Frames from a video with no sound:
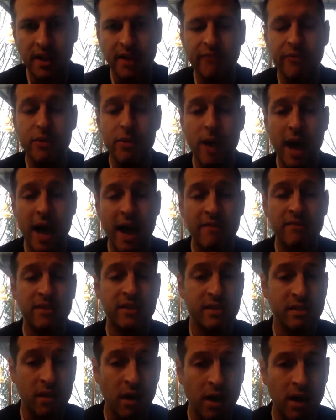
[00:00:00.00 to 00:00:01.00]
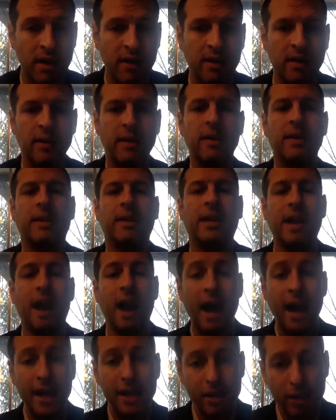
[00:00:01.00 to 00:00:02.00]
If you have stock, like
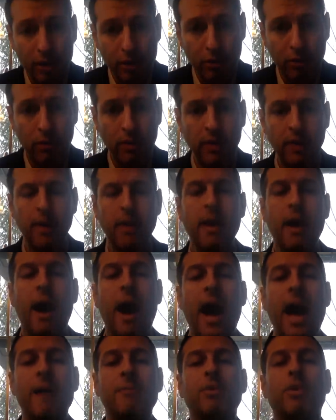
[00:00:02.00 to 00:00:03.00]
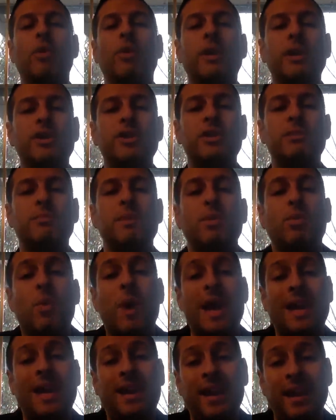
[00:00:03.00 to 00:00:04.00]
I do, I'm going to just be
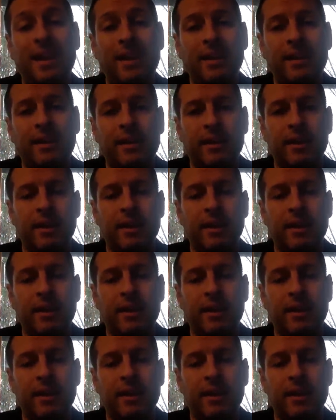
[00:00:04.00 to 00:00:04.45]
waiting.